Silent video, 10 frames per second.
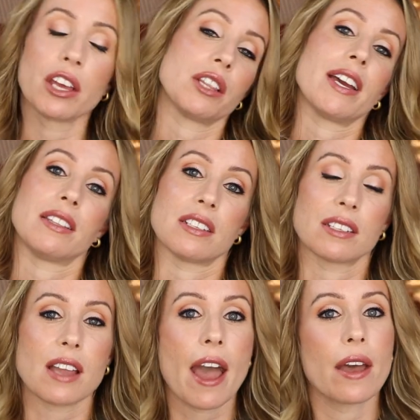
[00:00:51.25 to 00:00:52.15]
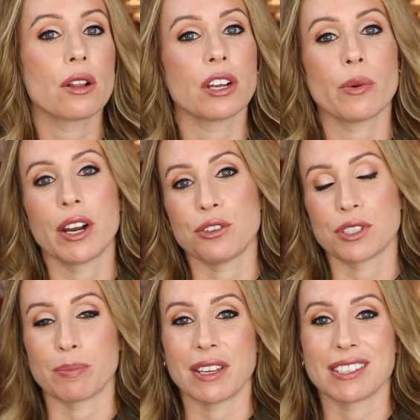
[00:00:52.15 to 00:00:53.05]
you like the style, or you want to
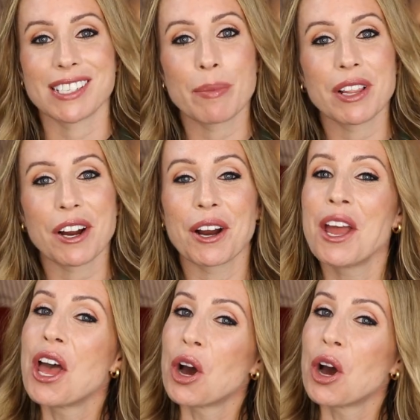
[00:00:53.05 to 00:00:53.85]
do something similar.